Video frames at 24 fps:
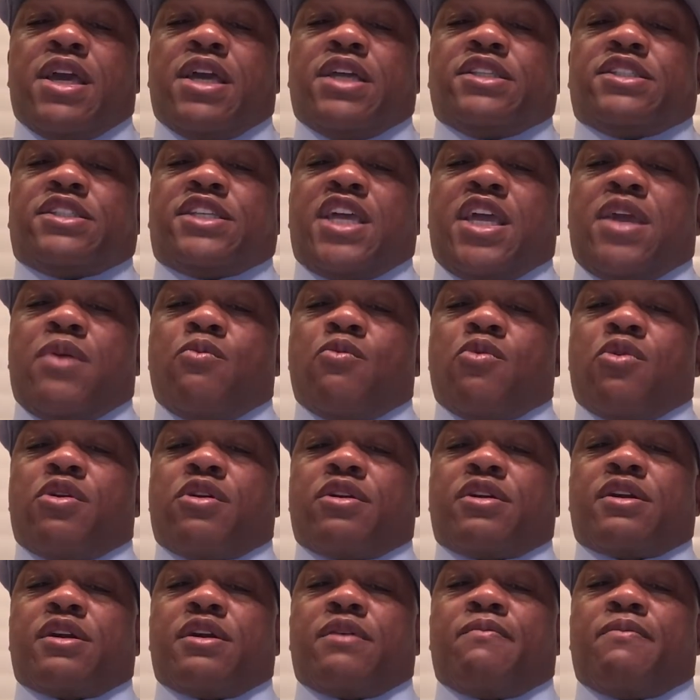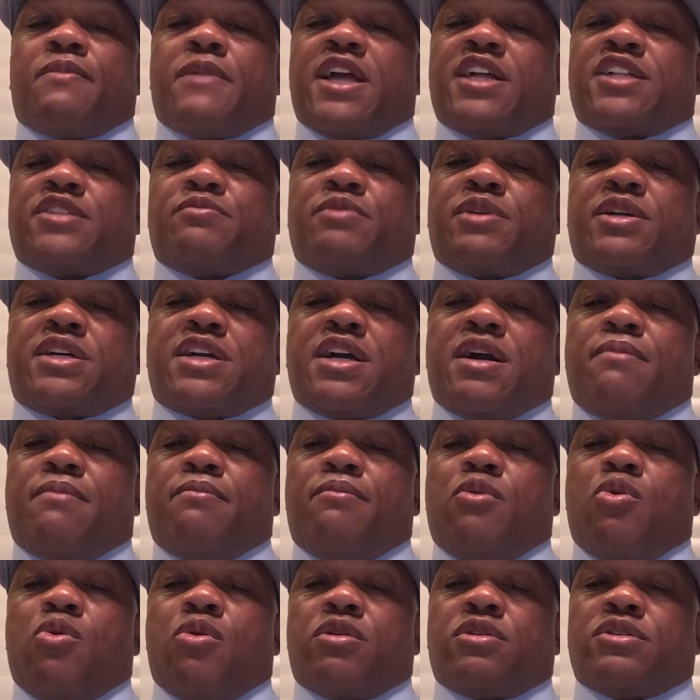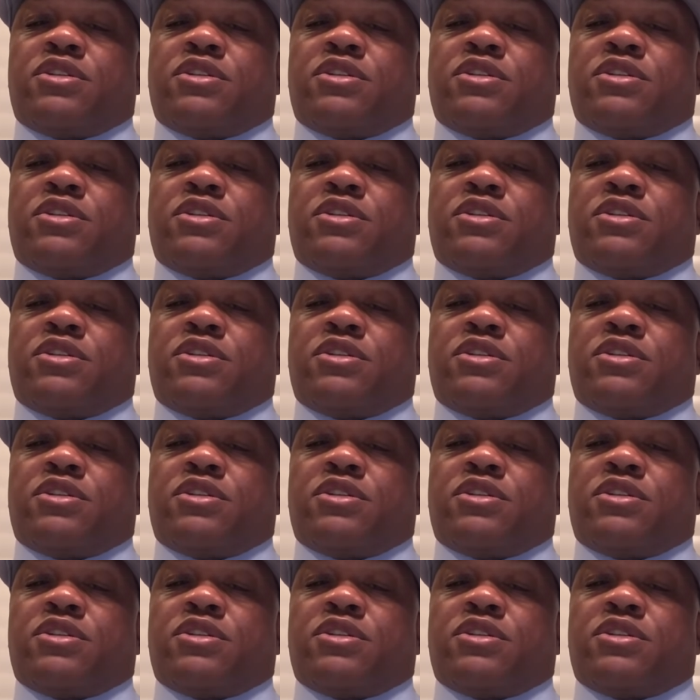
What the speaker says: teamwork has become more